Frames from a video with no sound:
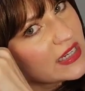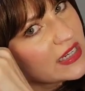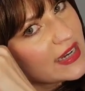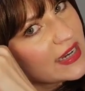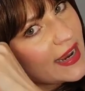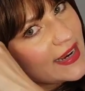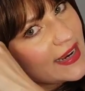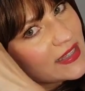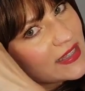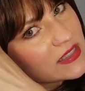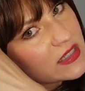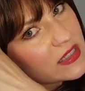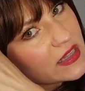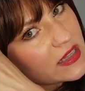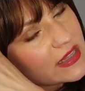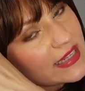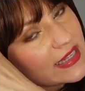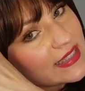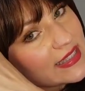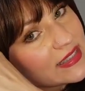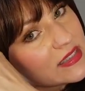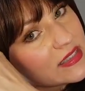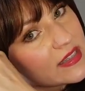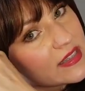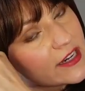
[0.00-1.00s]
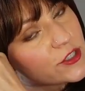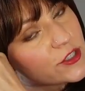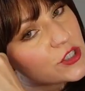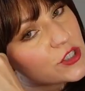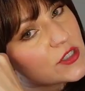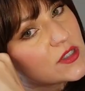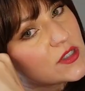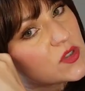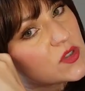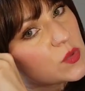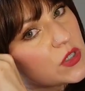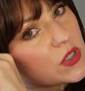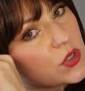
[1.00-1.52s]
nice, clean
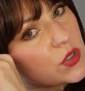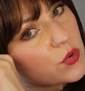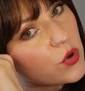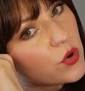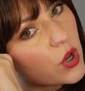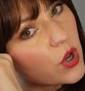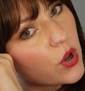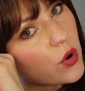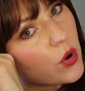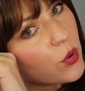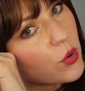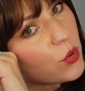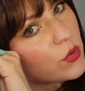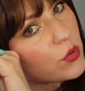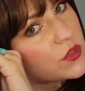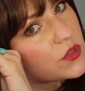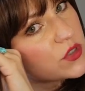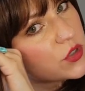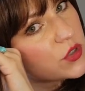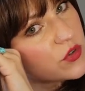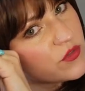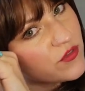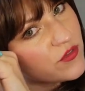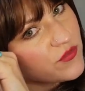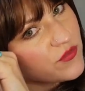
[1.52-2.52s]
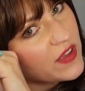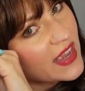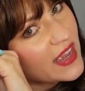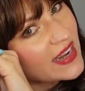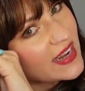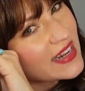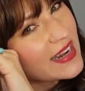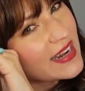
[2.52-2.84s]
sections when you go to fan